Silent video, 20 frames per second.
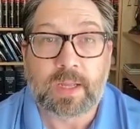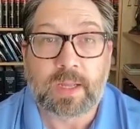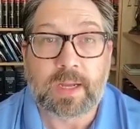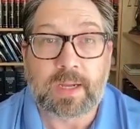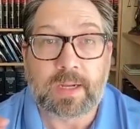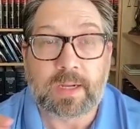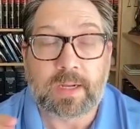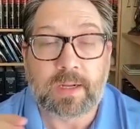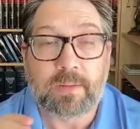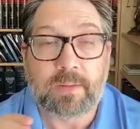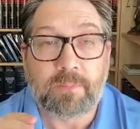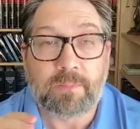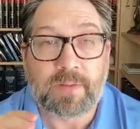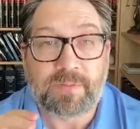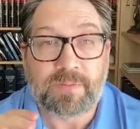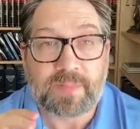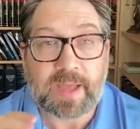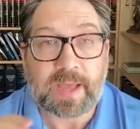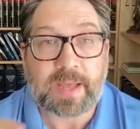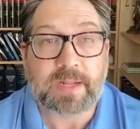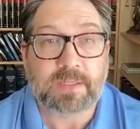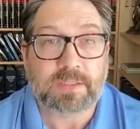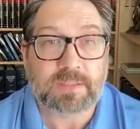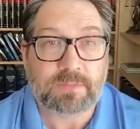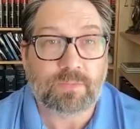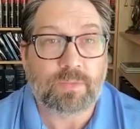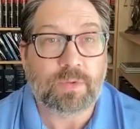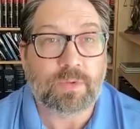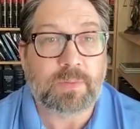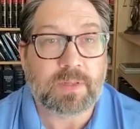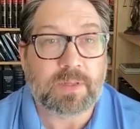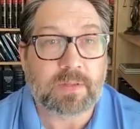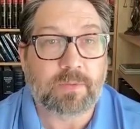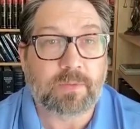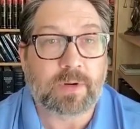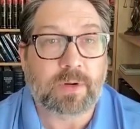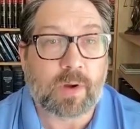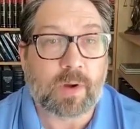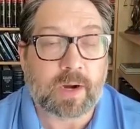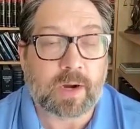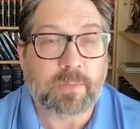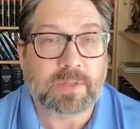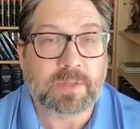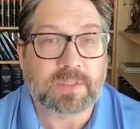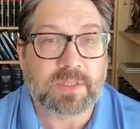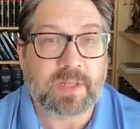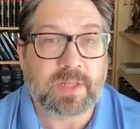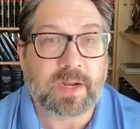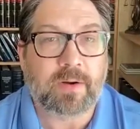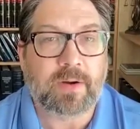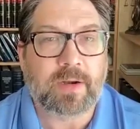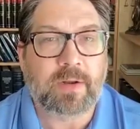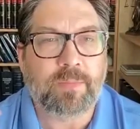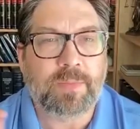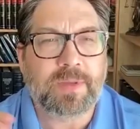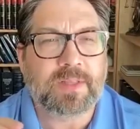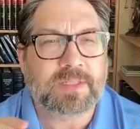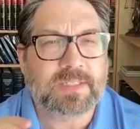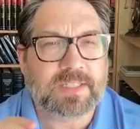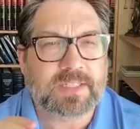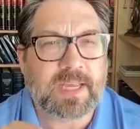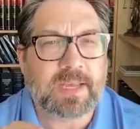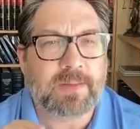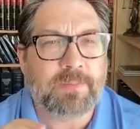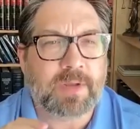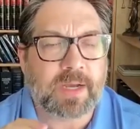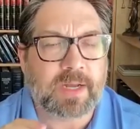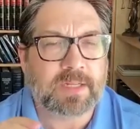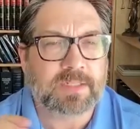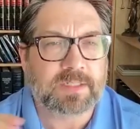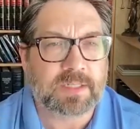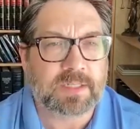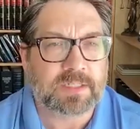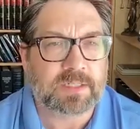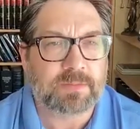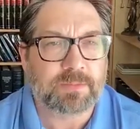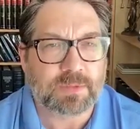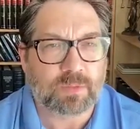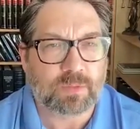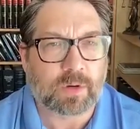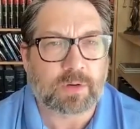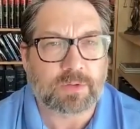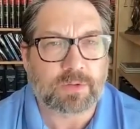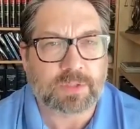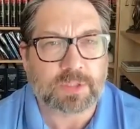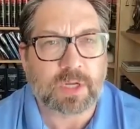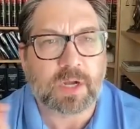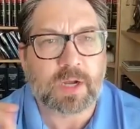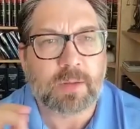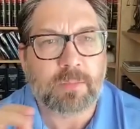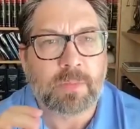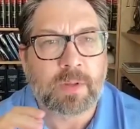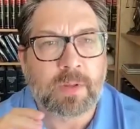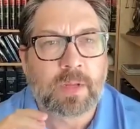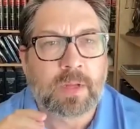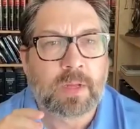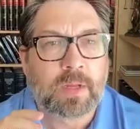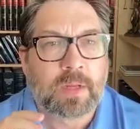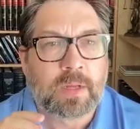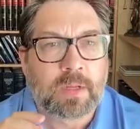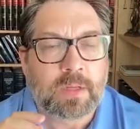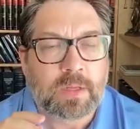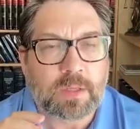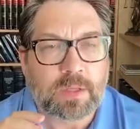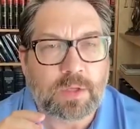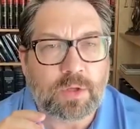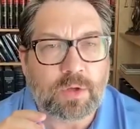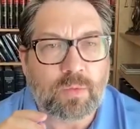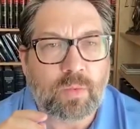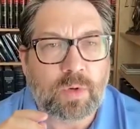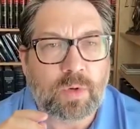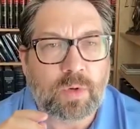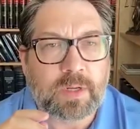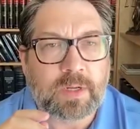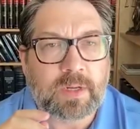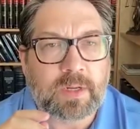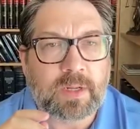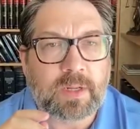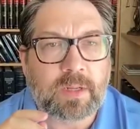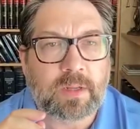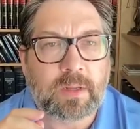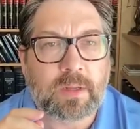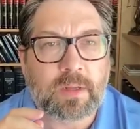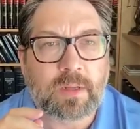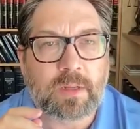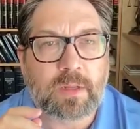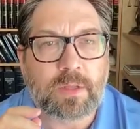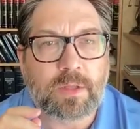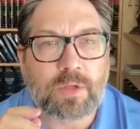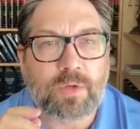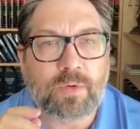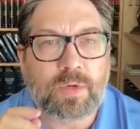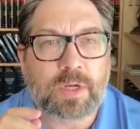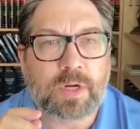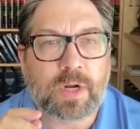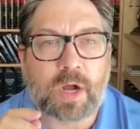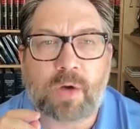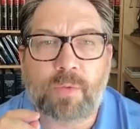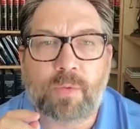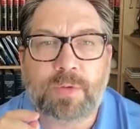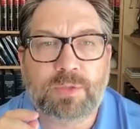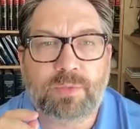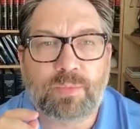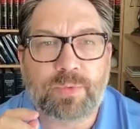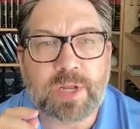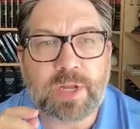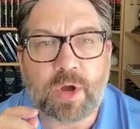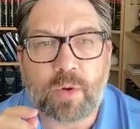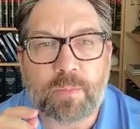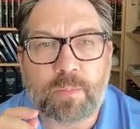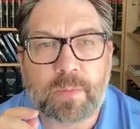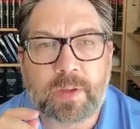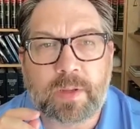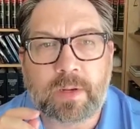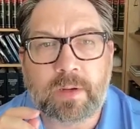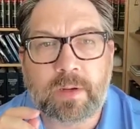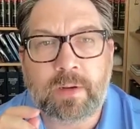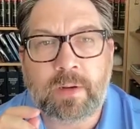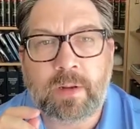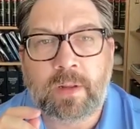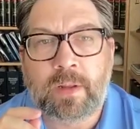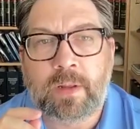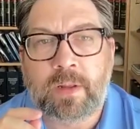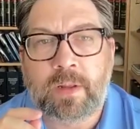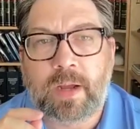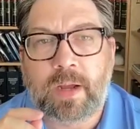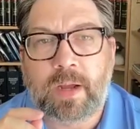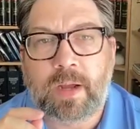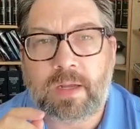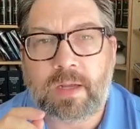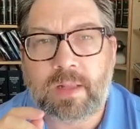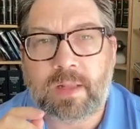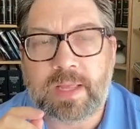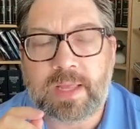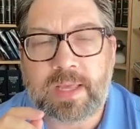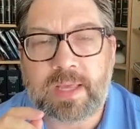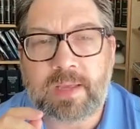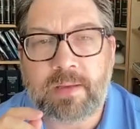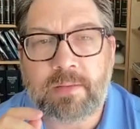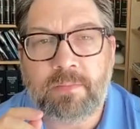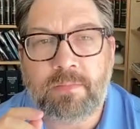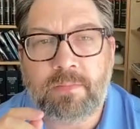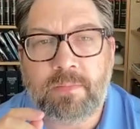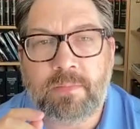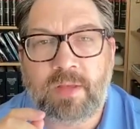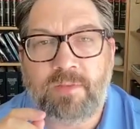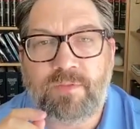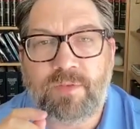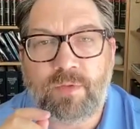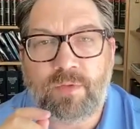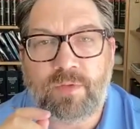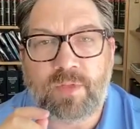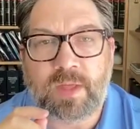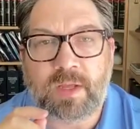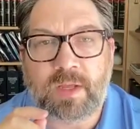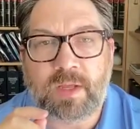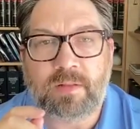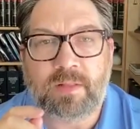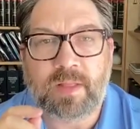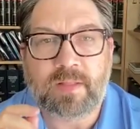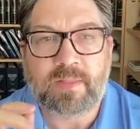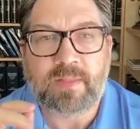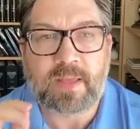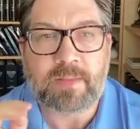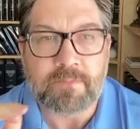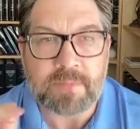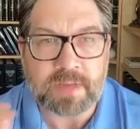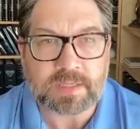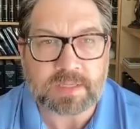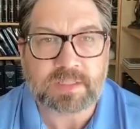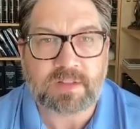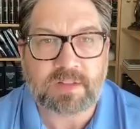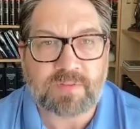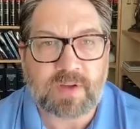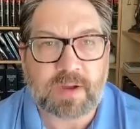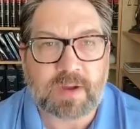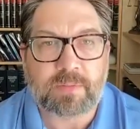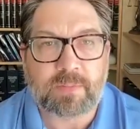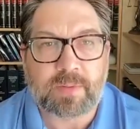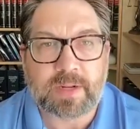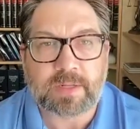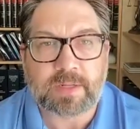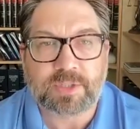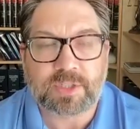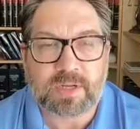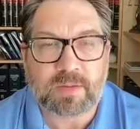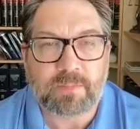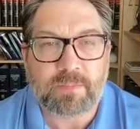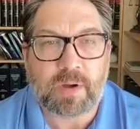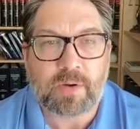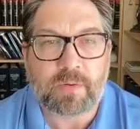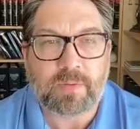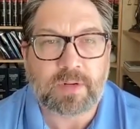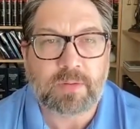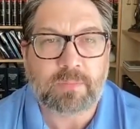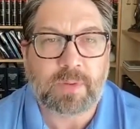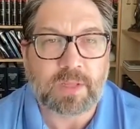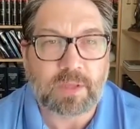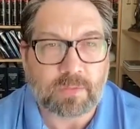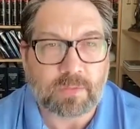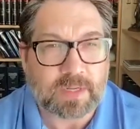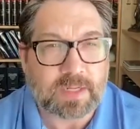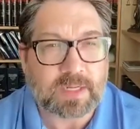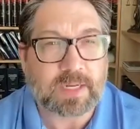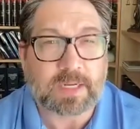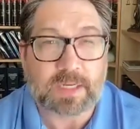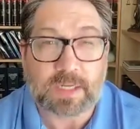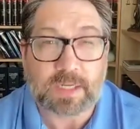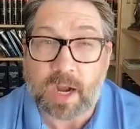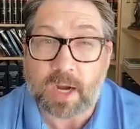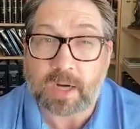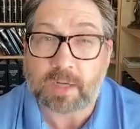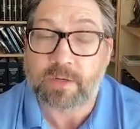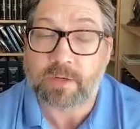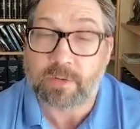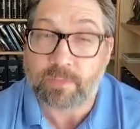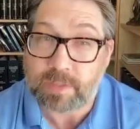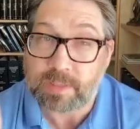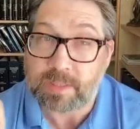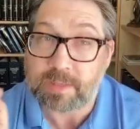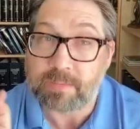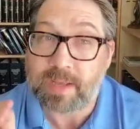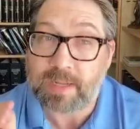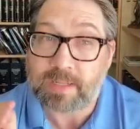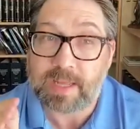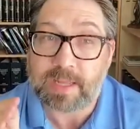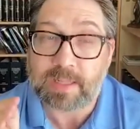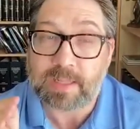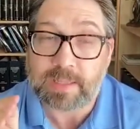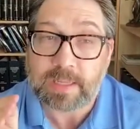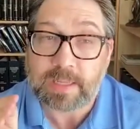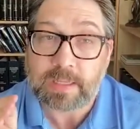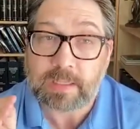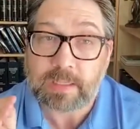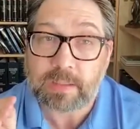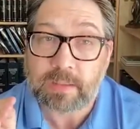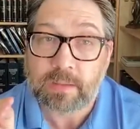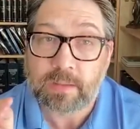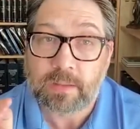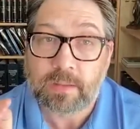but that would be the requirements there. And it would be the same kind of system as workers' comp. You could always reopen a claim if you think that they missed the fibromyalgia component, but you need a doctor to really make that link.